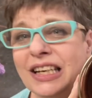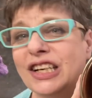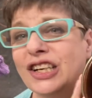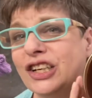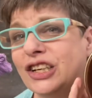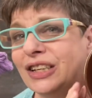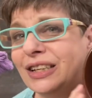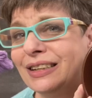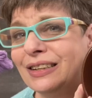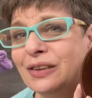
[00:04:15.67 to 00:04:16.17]

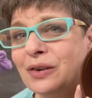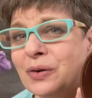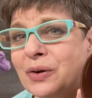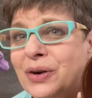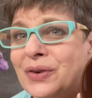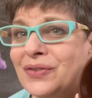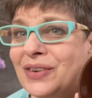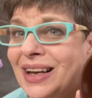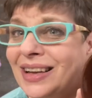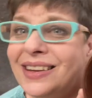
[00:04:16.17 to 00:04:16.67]
good
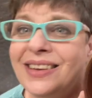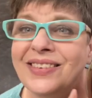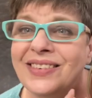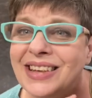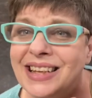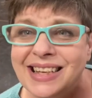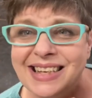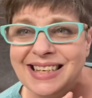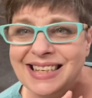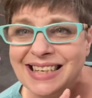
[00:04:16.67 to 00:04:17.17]
Lord, Value
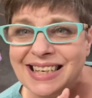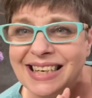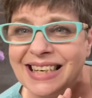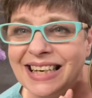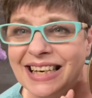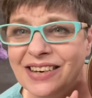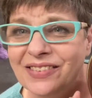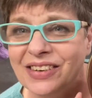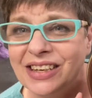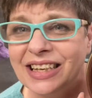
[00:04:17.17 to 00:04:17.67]
Village
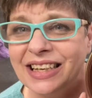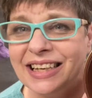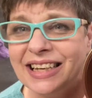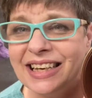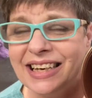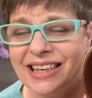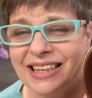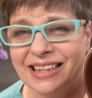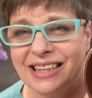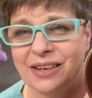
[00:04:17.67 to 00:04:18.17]
didn't even clean it.